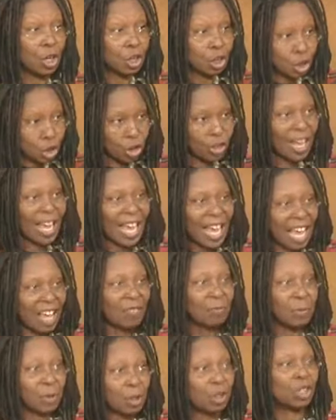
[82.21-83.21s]
should
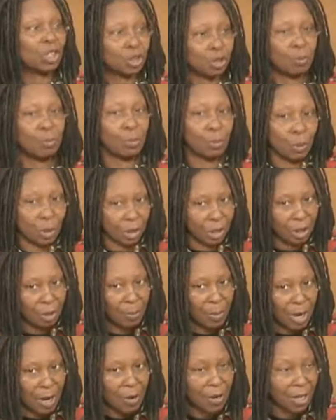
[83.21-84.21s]
have because you're born an
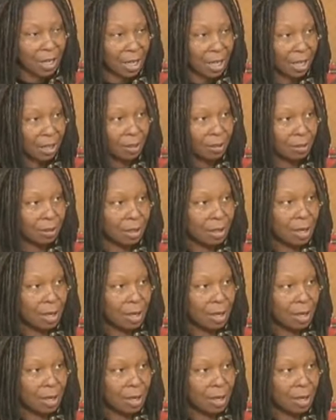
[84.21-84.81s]
American.